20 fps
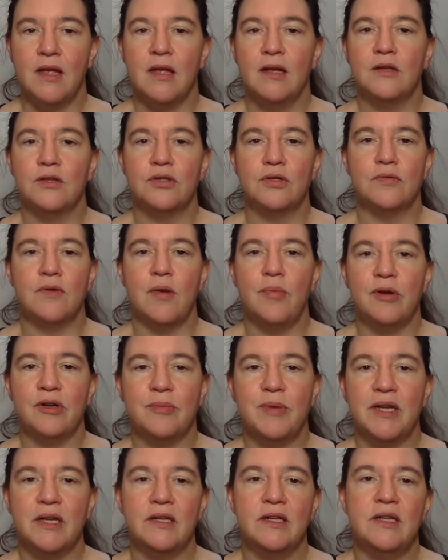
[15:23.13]
So Robert
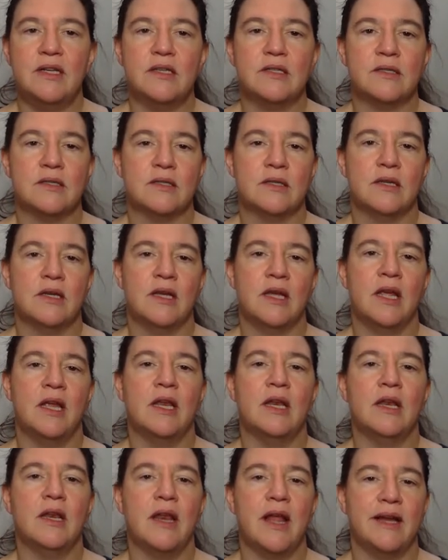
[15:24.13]
McEliece
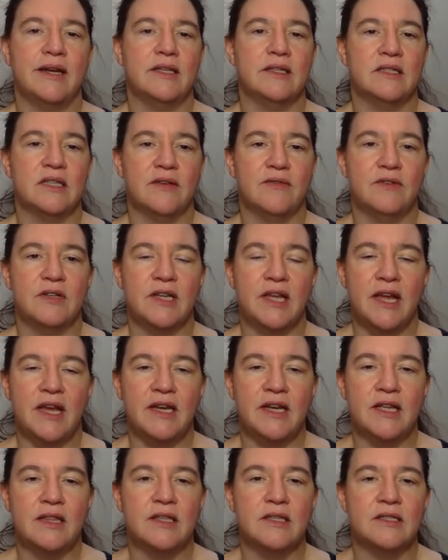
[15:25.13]
in 1978
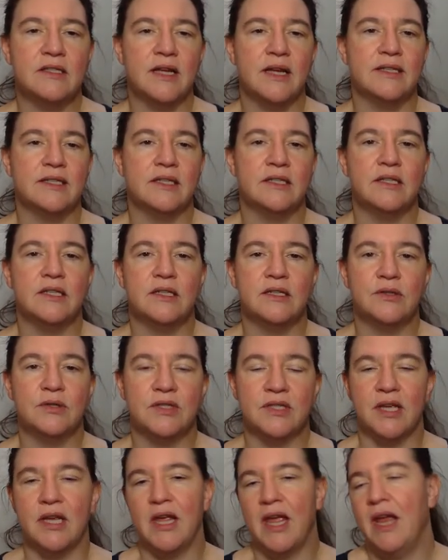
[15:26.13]
had this nice idea to
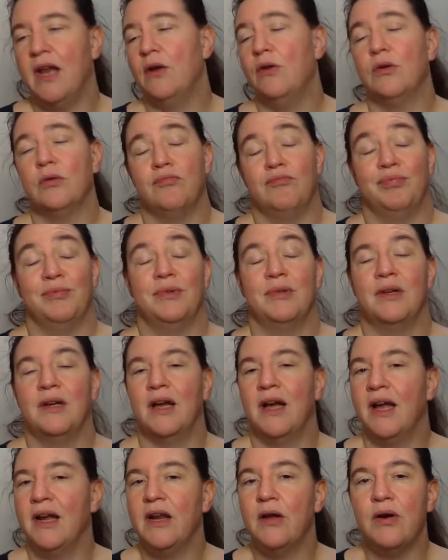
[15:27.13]
say, hey, look,
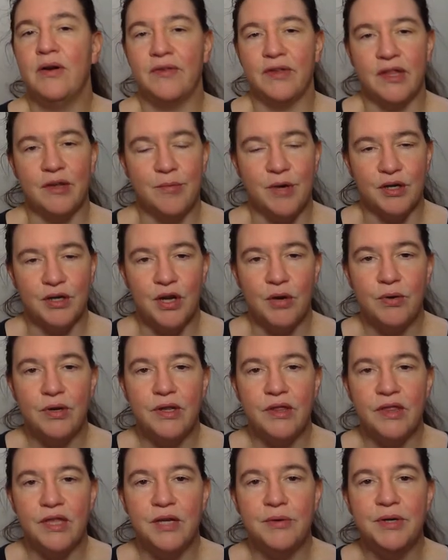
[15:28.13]
I know everything about
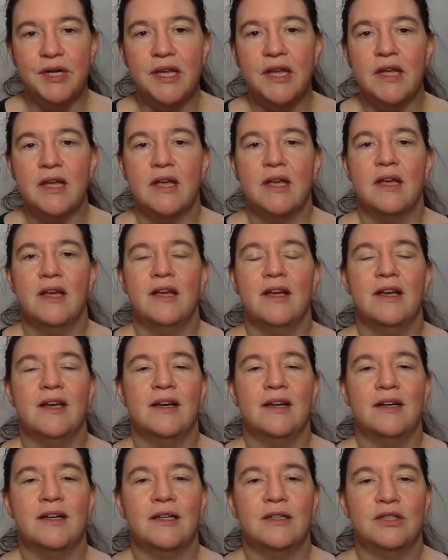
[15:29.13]
coding theory.
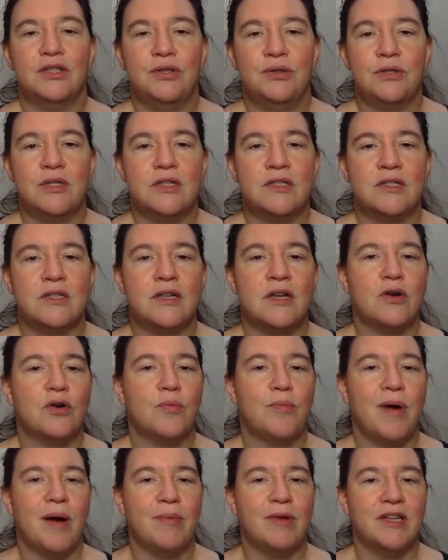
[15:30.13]
2 years ago,
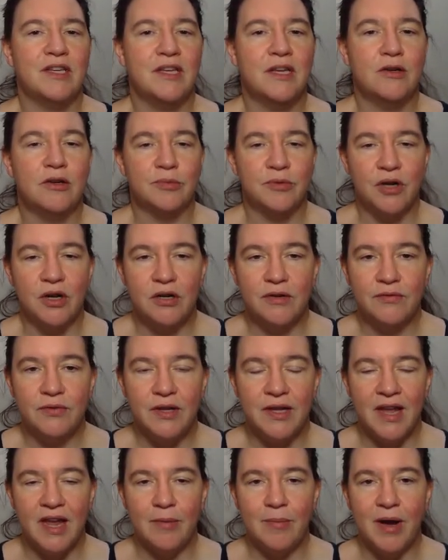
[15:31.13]
public key cryptography
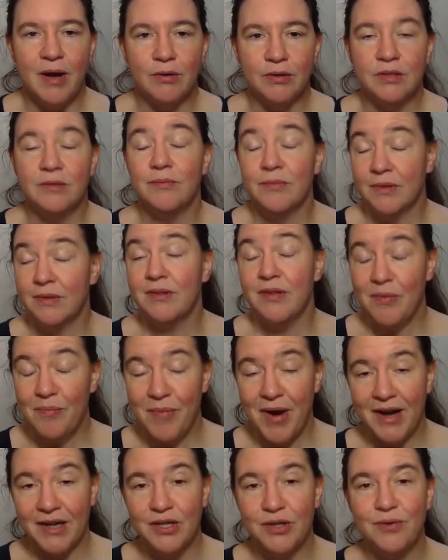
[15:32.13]
came out.
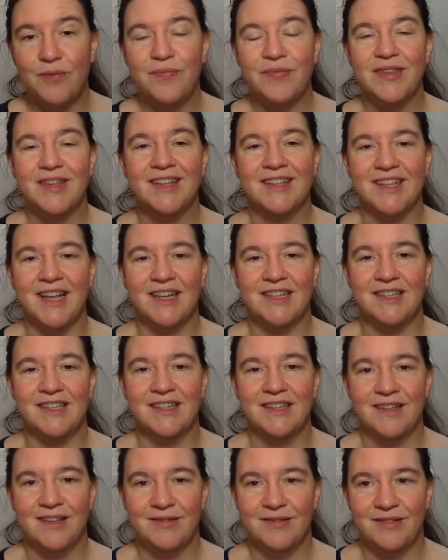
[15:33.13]
Mind you, that
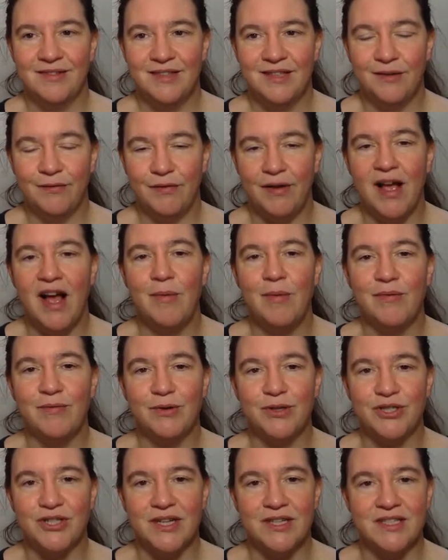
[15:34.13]
Diffie-Hellman
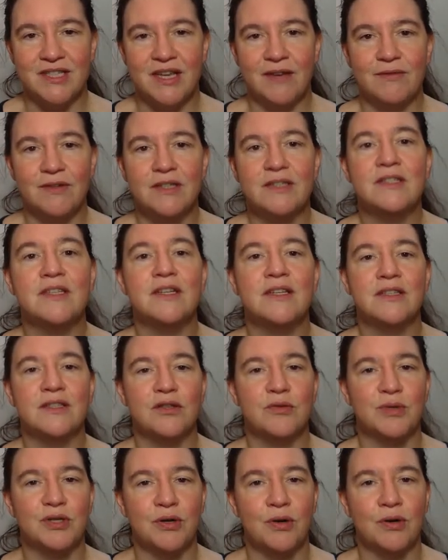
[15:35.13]
was just 76,
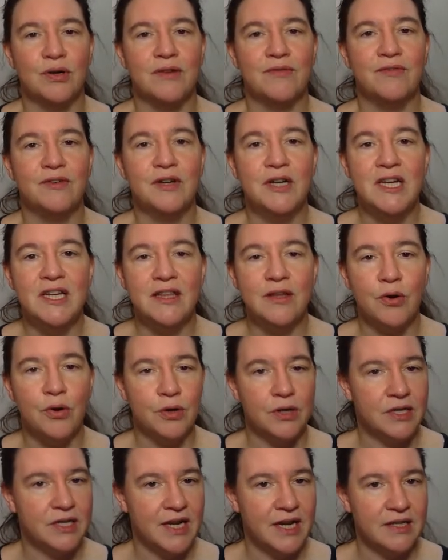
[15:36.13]
so we're talking really the
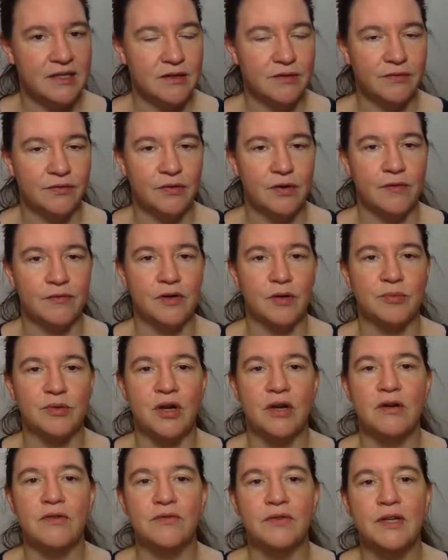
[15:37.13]
early days of
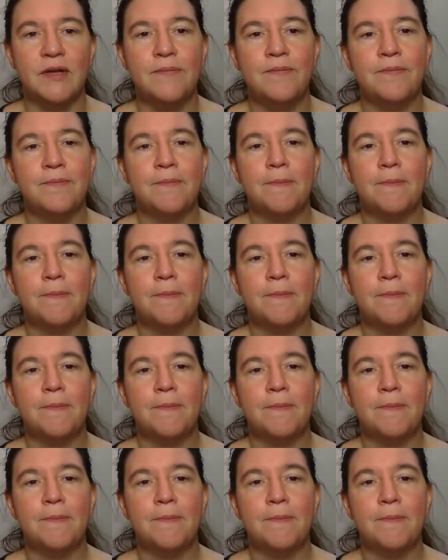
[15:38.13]
cryptography.